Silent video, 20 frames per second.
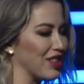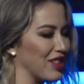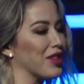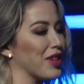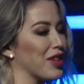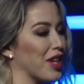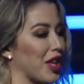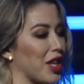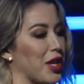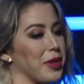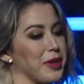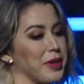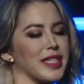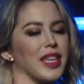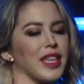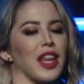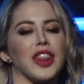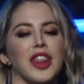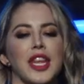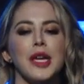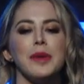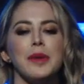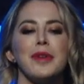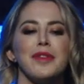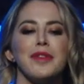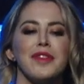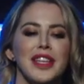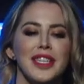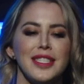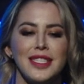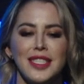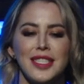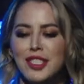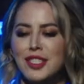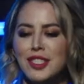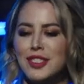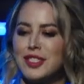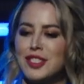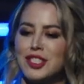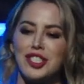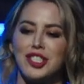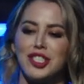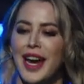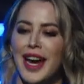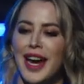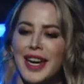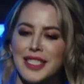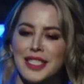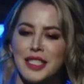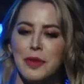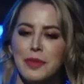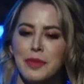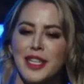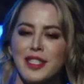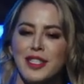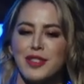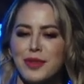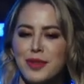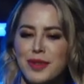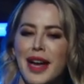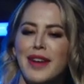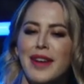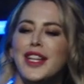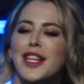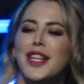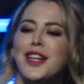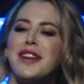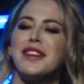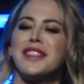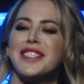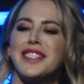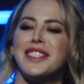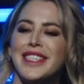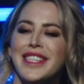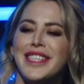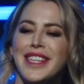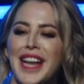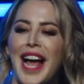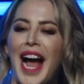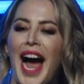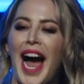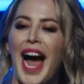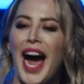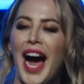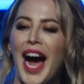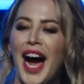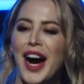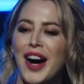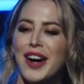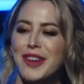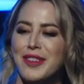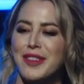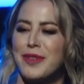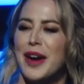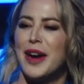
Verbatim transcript: So to close, the theme of this year's Jack Summit is revolution now.